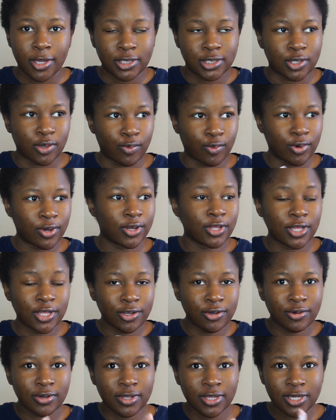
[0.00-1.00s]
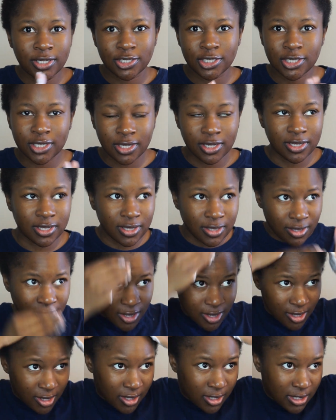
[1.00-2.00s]
So we're literally just gonna
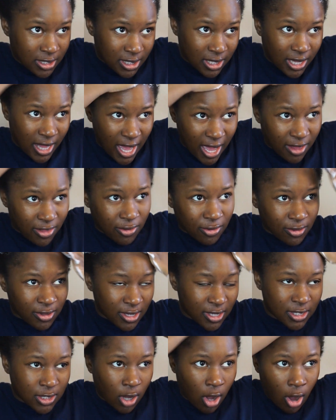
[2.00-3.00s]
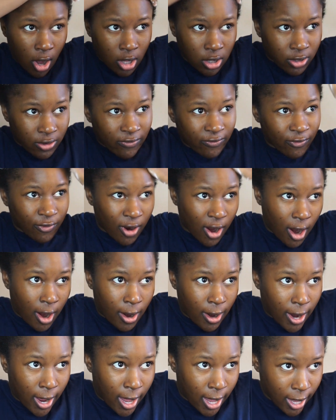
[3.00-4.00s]
slather this all over
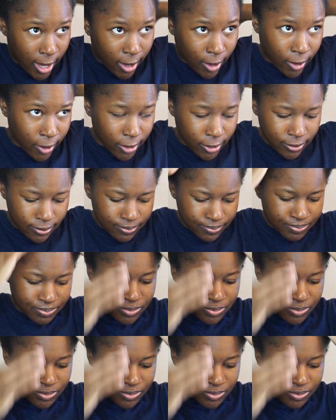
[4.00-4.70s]
our hair.